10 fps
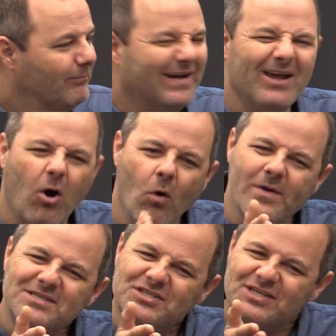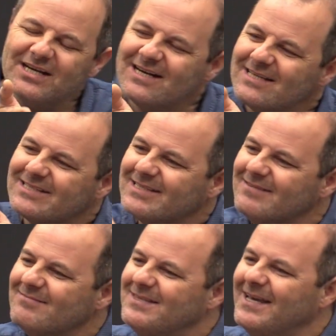But he always just
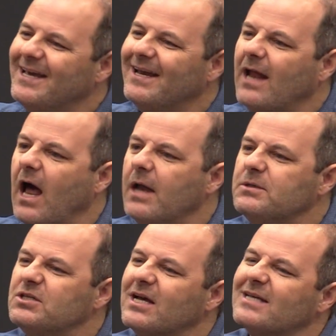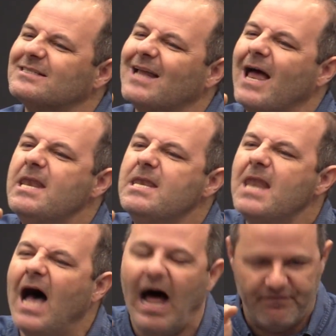did just
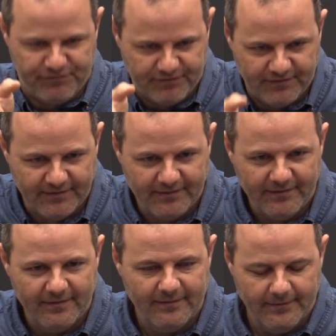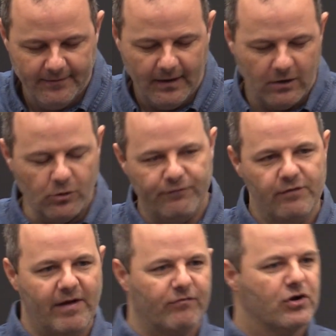enough. I don't know if
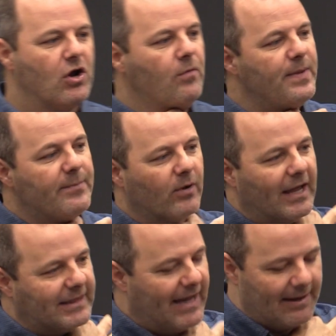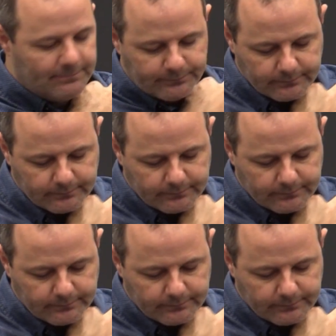you've ever known people like that.